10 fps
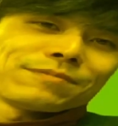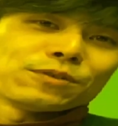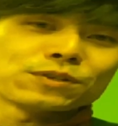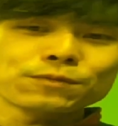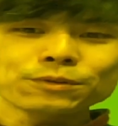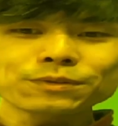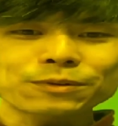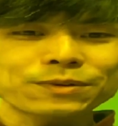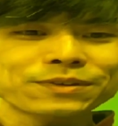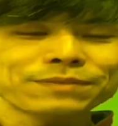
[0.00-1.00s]
useful,
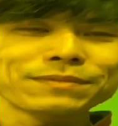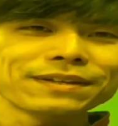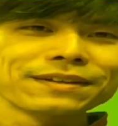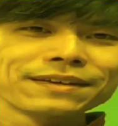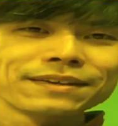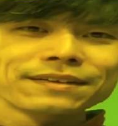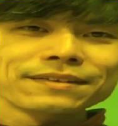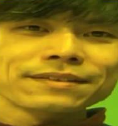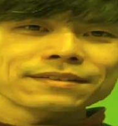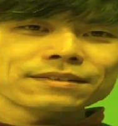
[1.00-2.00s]
or you can be,
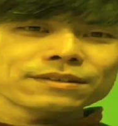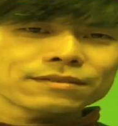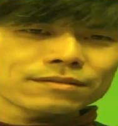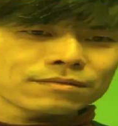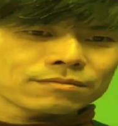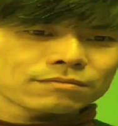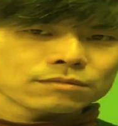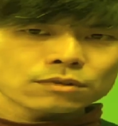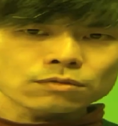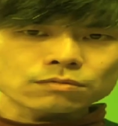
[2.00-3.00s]

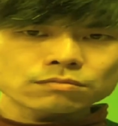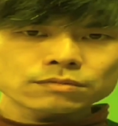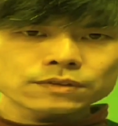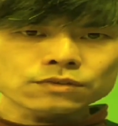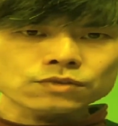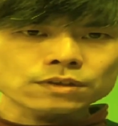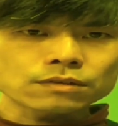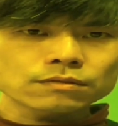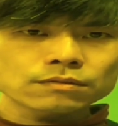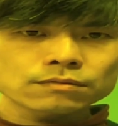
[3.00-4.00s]
oh, it's
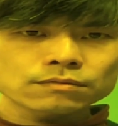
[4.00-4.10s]
interesting.